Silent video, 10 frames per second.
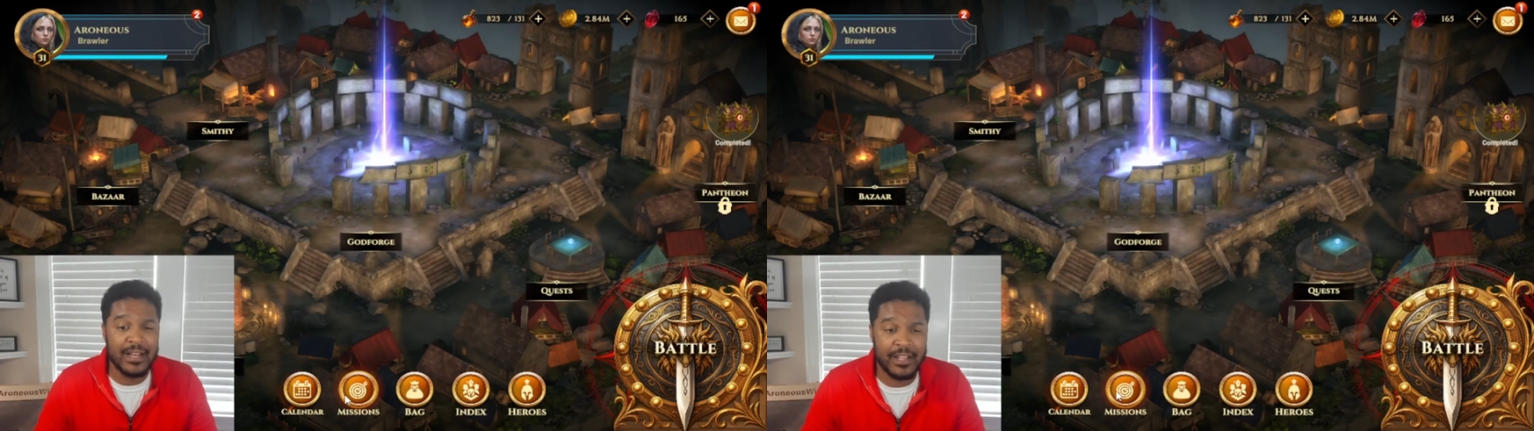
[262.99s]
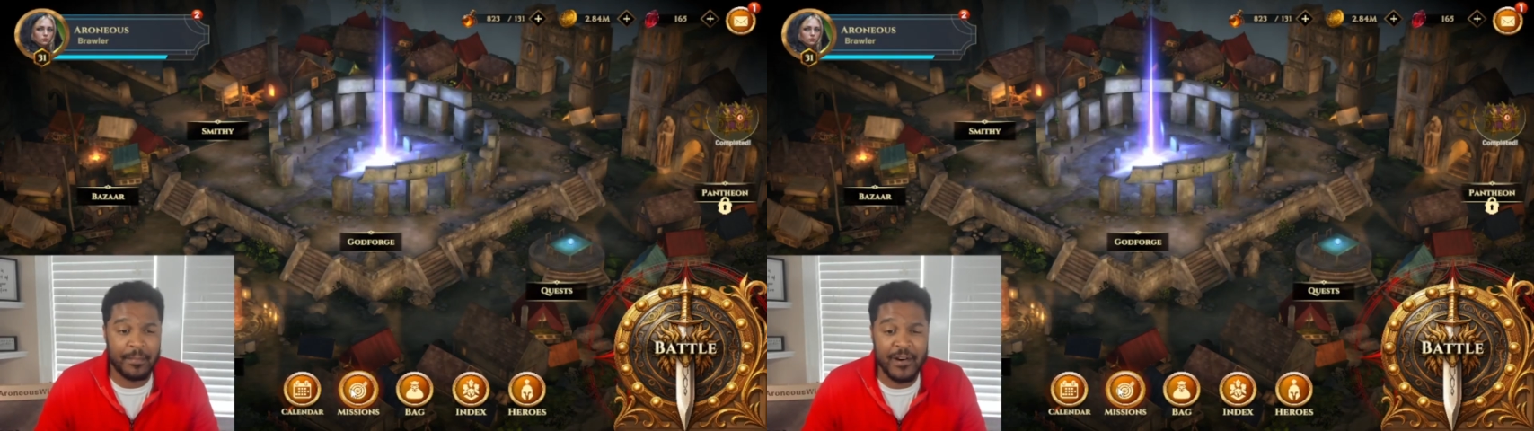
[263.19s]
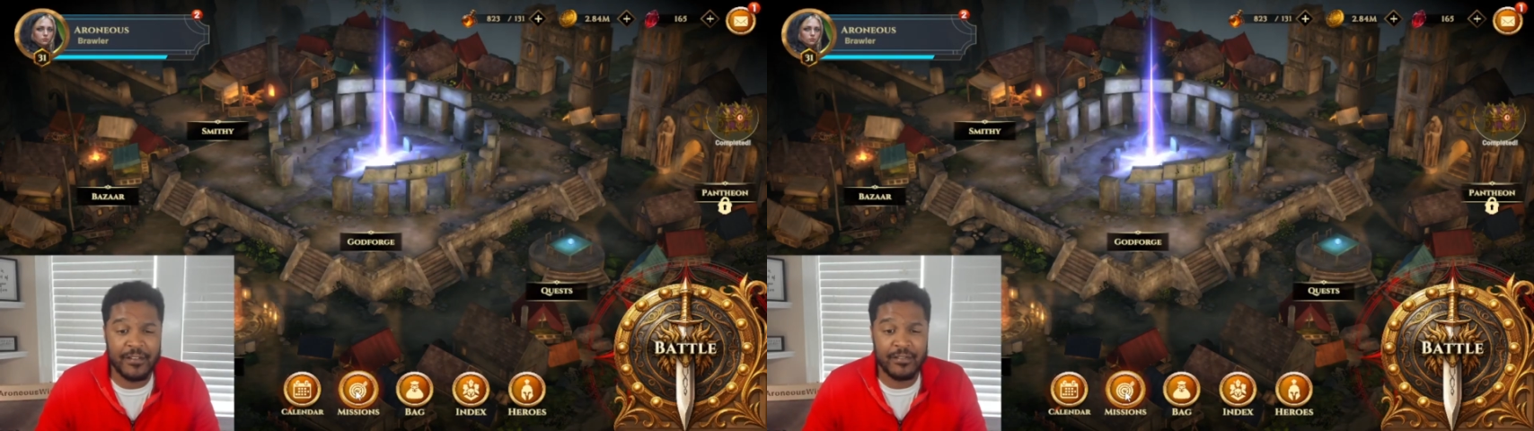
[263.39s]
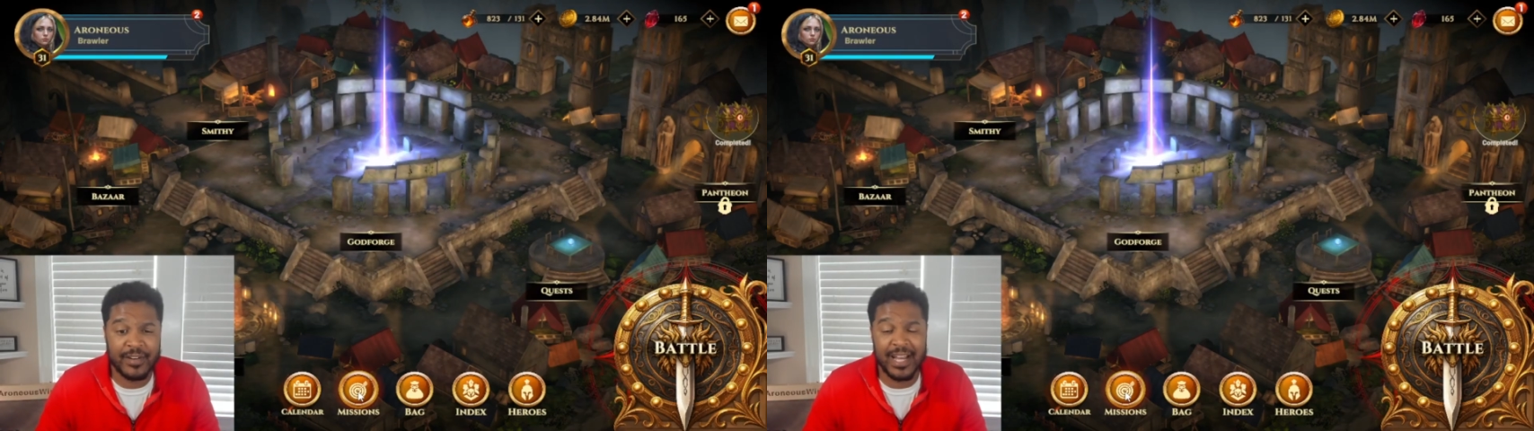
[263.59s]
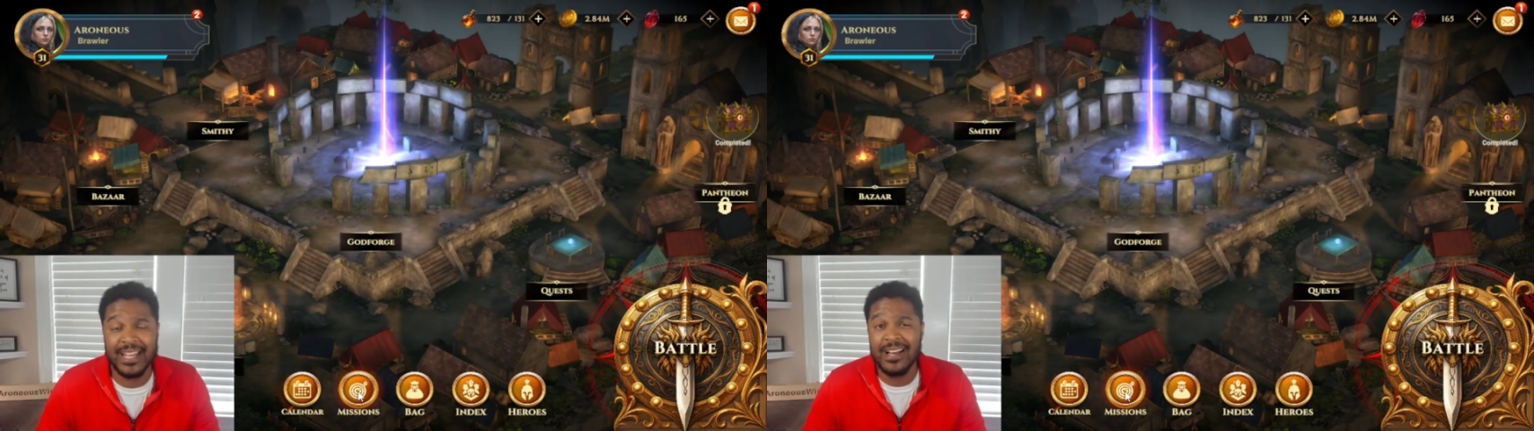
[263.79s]
the perfect
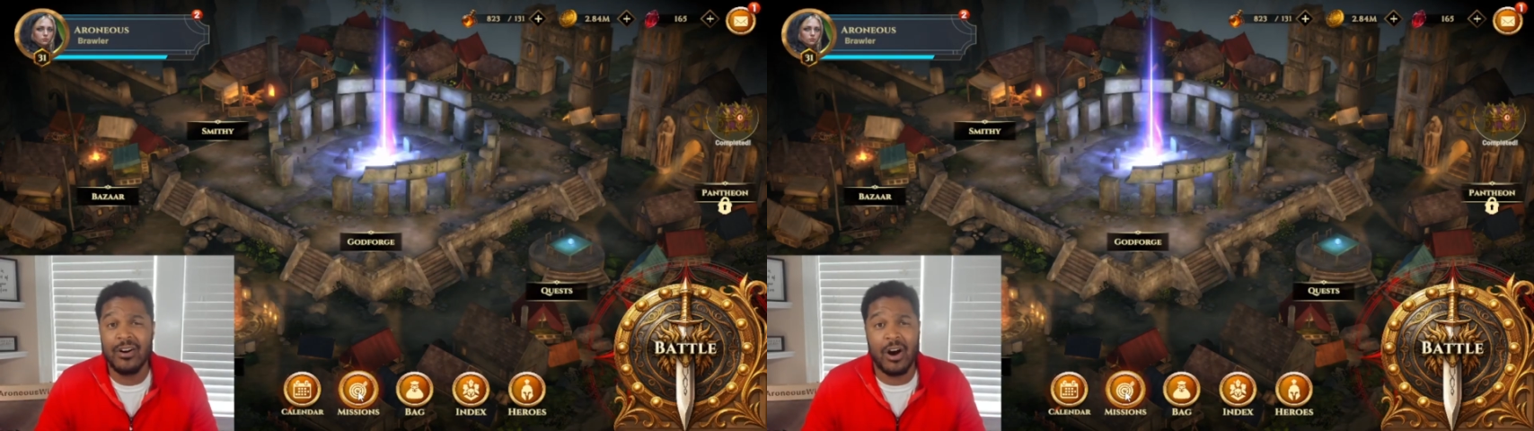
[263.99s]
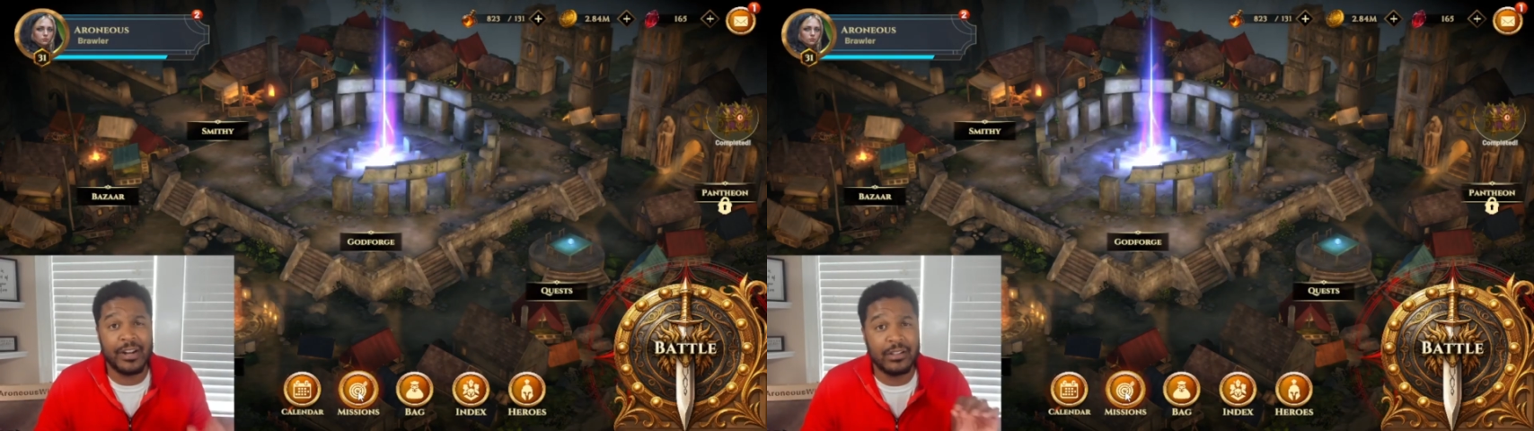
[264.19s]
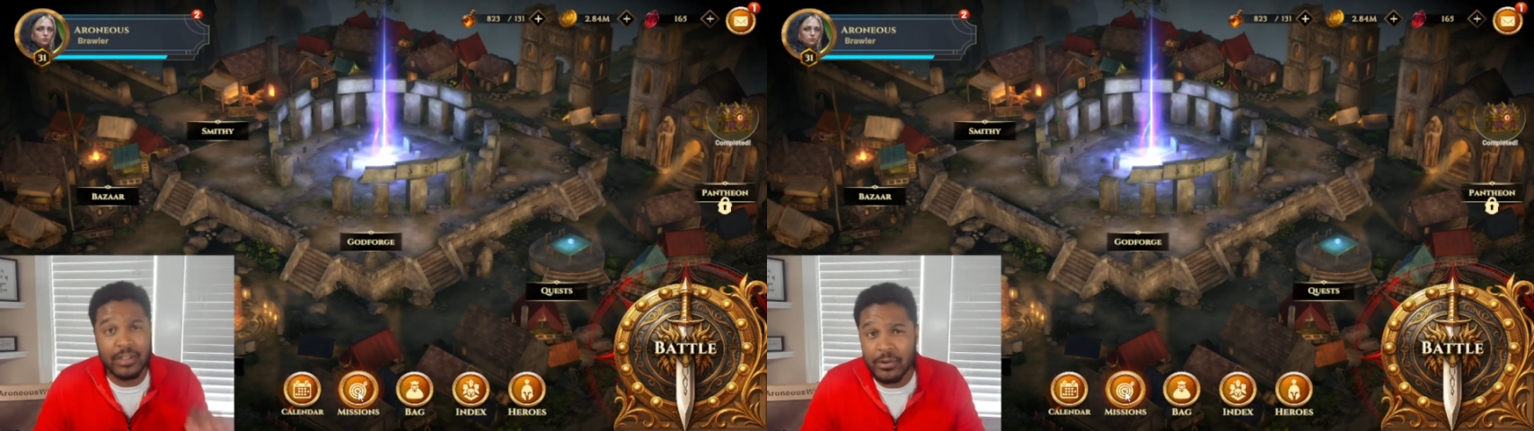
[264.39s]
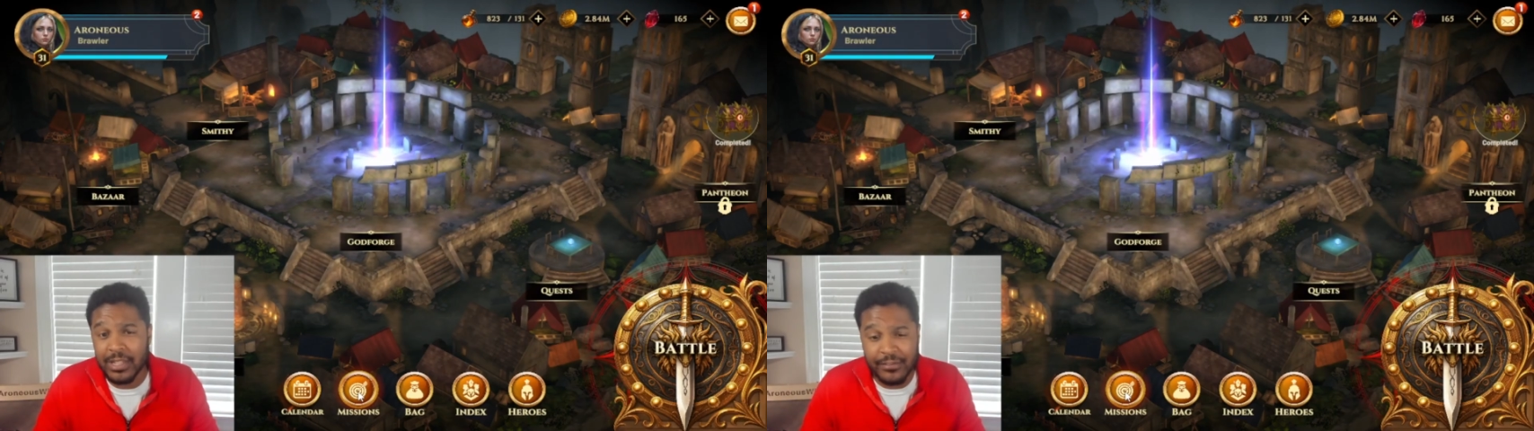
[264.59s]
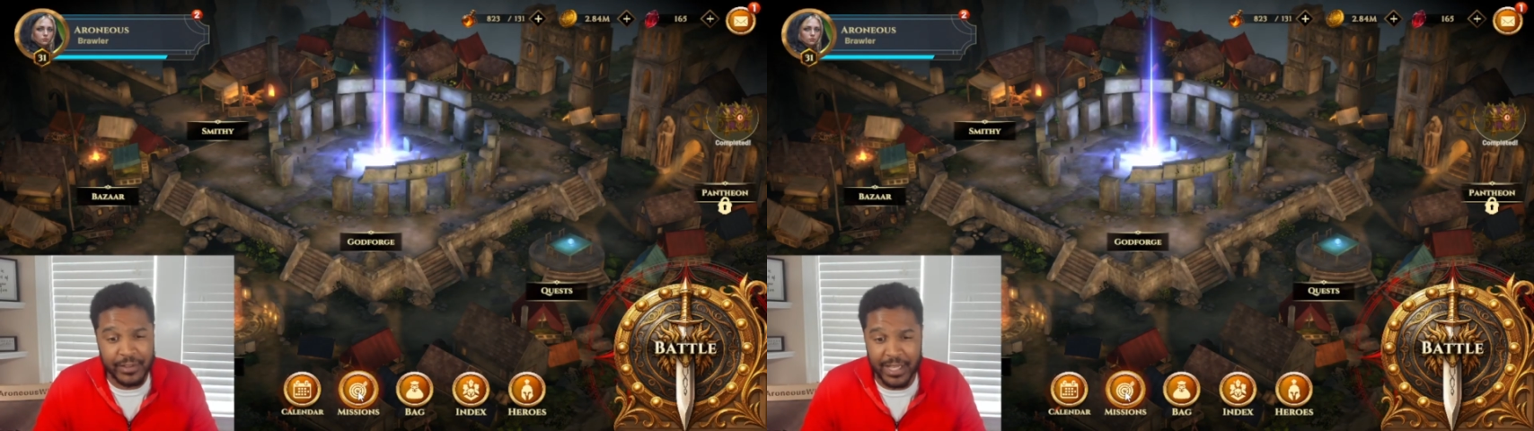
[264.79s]
Ryvenite, on low
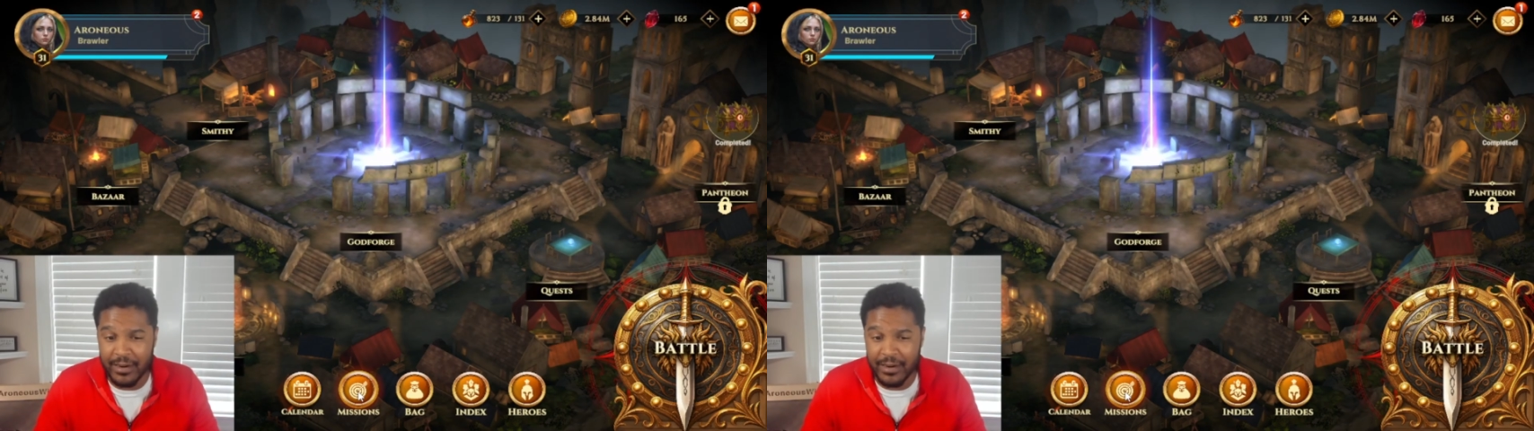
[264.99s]
level gear.